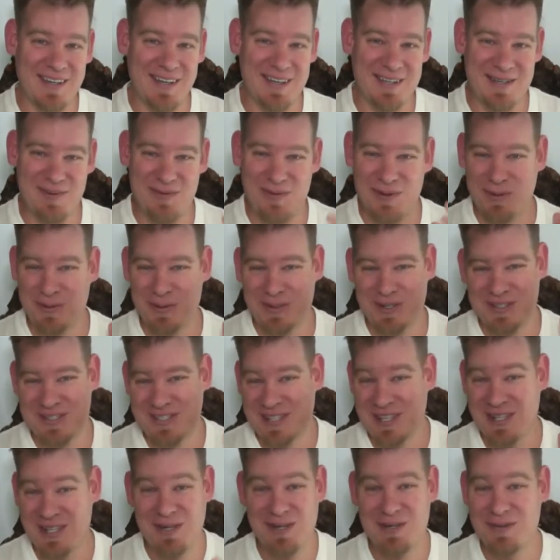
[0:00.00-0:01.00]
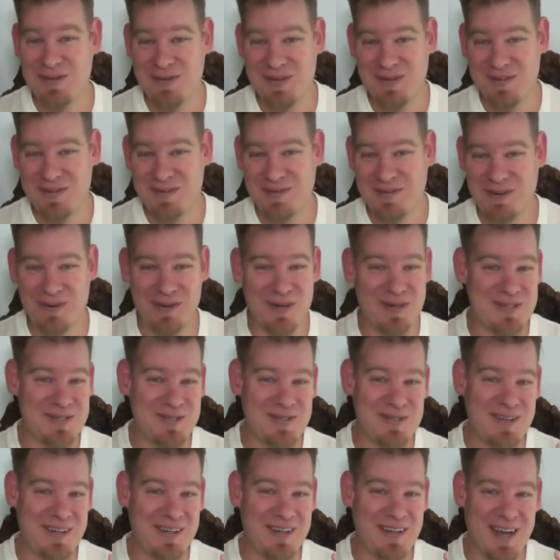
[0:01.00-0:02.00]
and we will continue, of course,
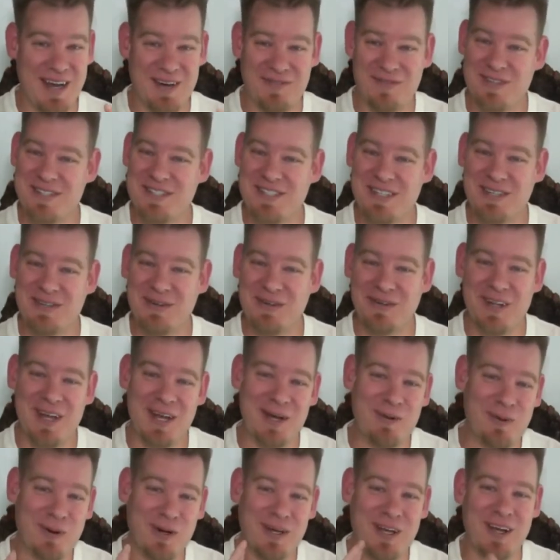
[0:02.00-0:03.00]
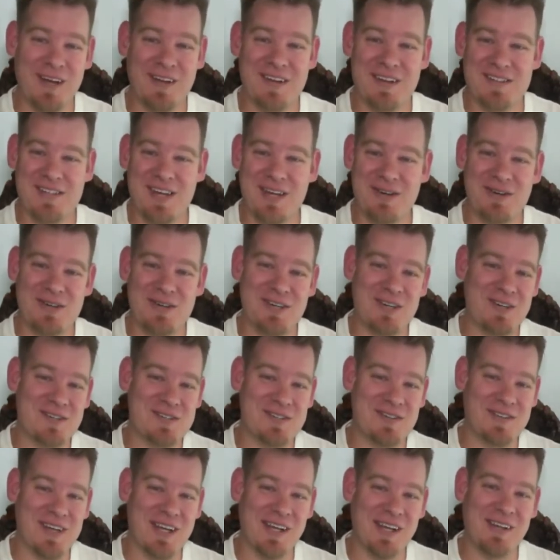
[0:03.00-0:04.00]
every single day working on this 100 years
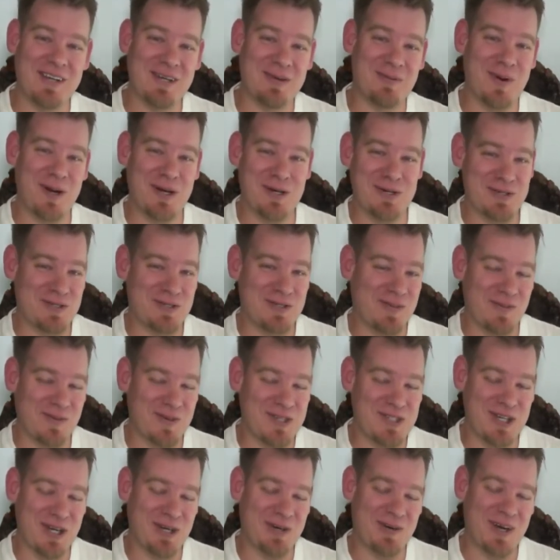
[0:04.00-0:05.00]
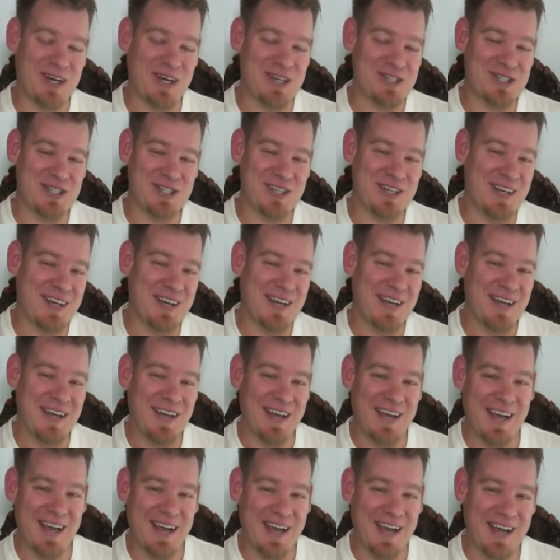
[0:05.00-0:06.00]
of healing and regeneration
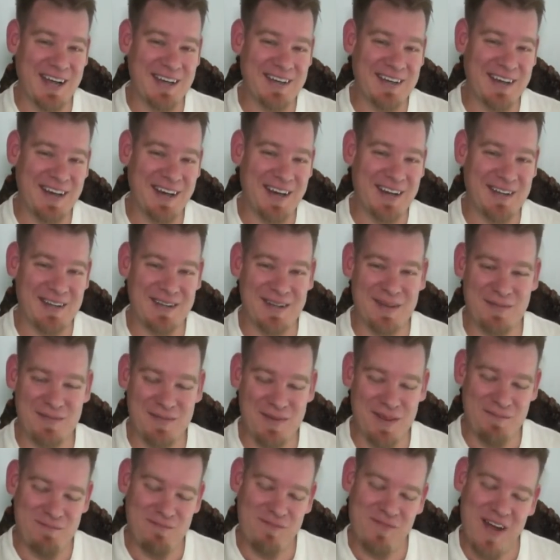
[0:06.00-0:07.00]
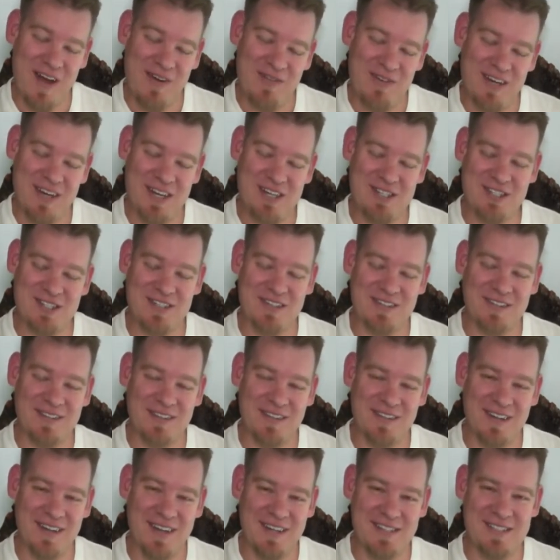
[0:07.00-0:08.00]
and uh, the, the foundation,
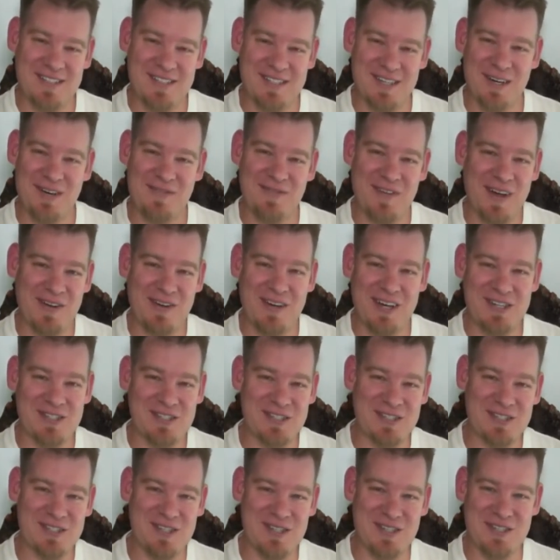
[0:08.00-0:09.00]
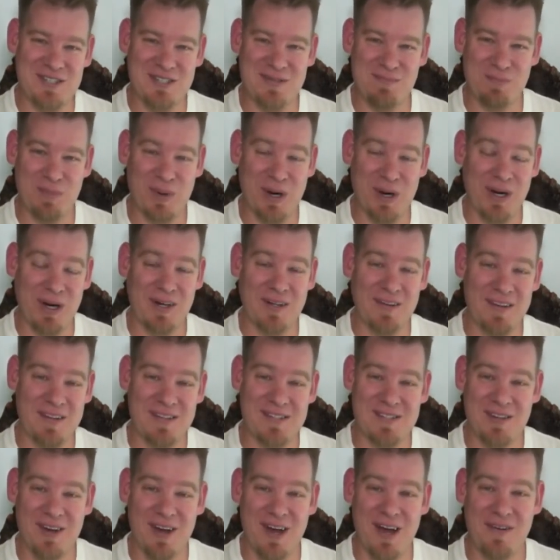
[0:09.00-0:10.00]
the necessary foundation to spark
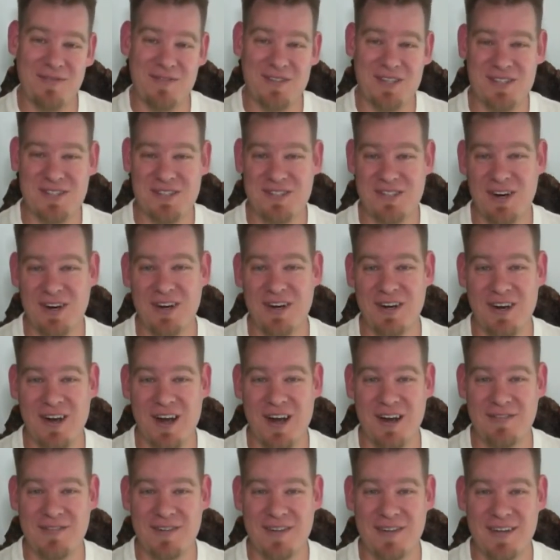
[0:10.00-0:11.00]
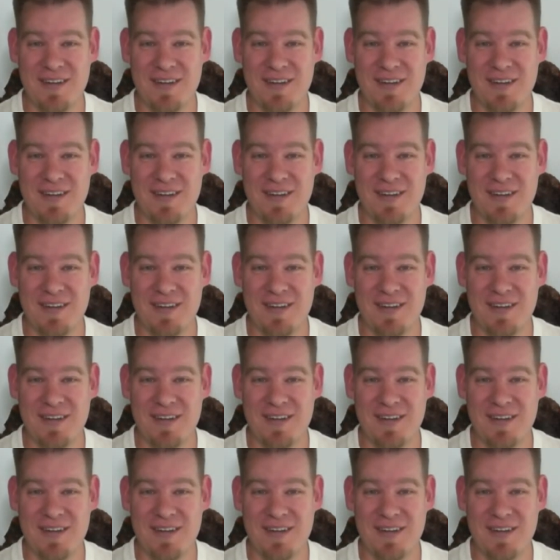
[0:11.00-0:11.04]
this off, to start it off,